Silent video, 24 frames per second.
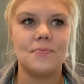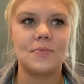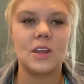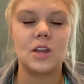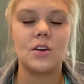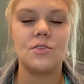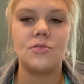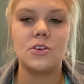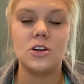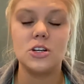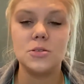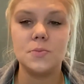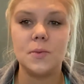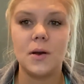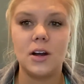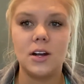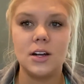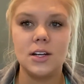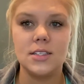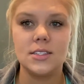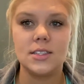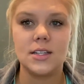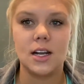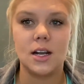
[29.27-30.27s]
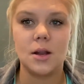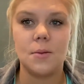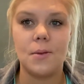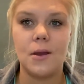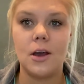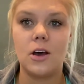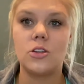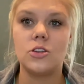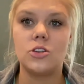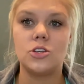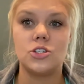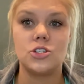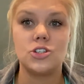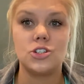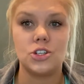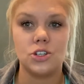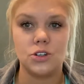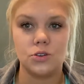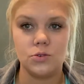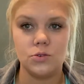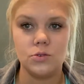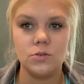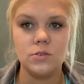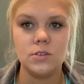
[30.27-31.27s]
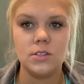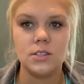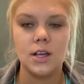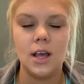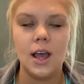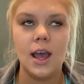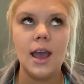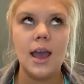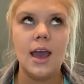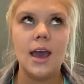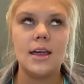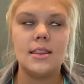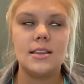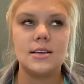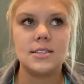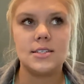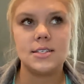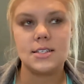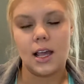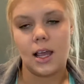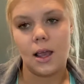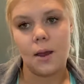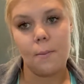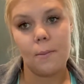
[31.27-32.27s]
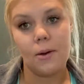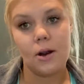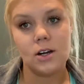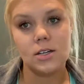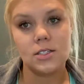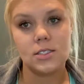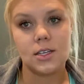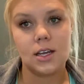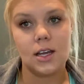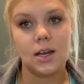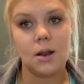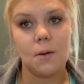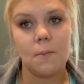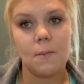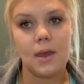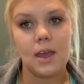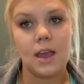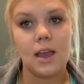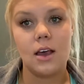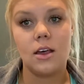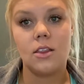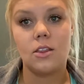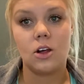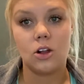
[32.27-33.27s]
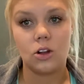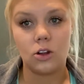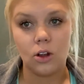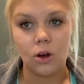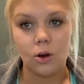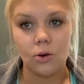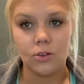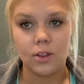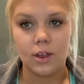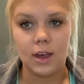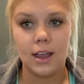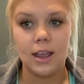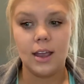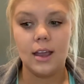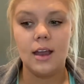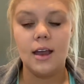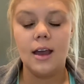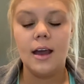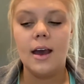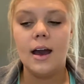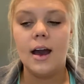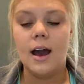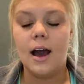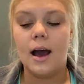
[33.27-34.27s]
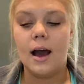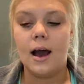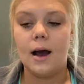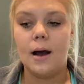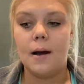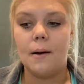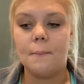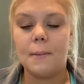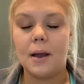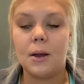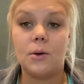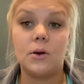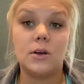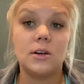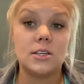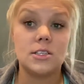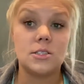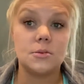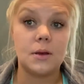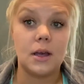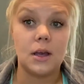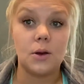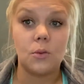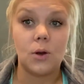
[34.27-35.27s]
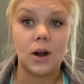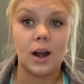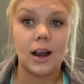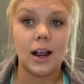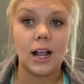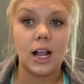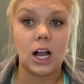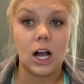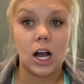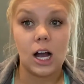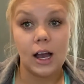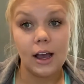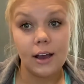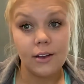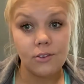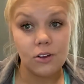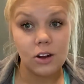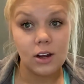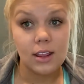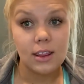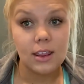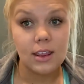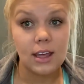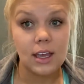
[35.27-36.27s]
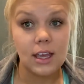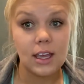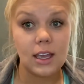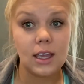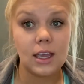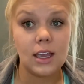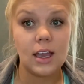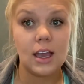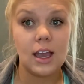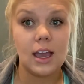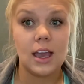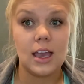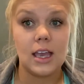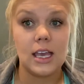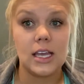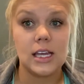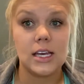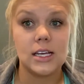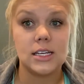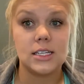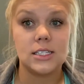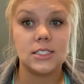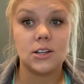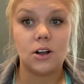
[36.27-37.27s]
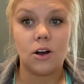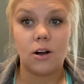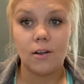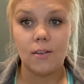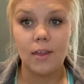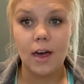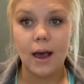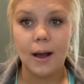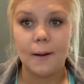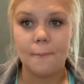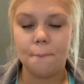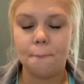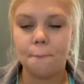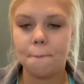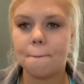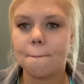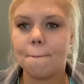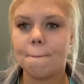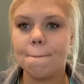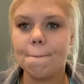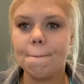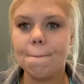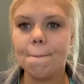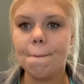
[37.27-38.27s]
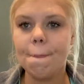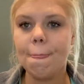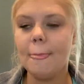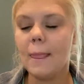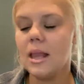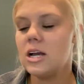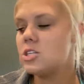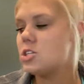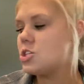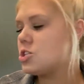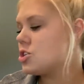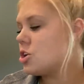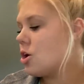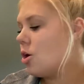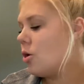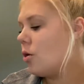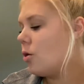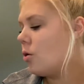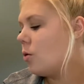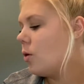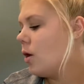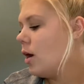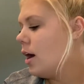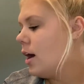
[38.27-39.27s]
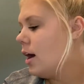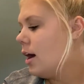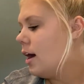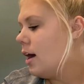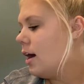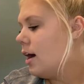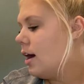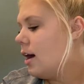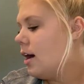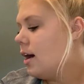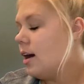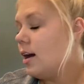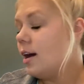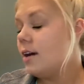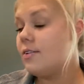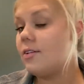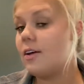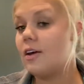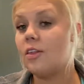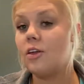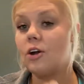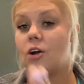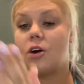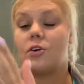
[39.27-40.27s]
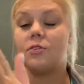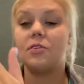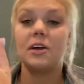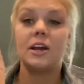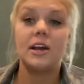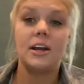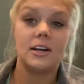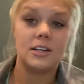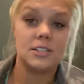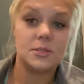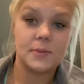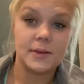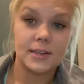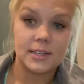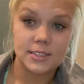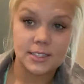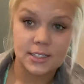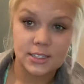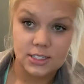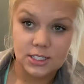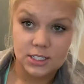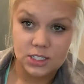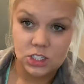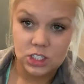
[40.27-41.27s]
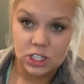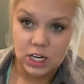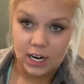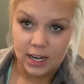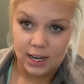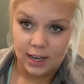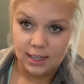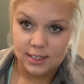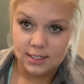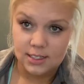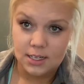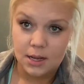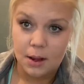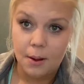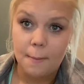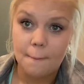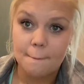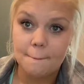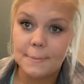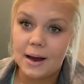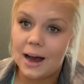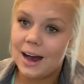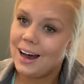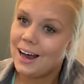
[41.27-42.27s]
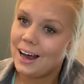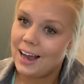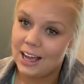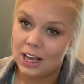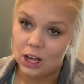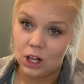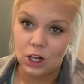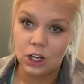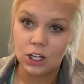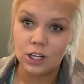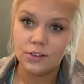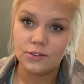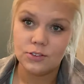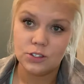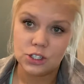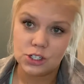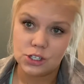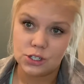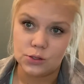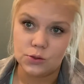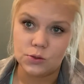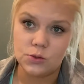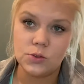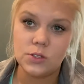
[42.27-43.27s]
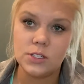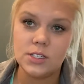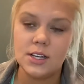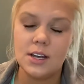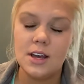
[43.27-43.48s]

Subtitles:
First part is going to be all the shoes, and the second part is going to be the clothing. I will explain where I got everything and all that. So if I look over here, it's because it's a giant pile of shoes.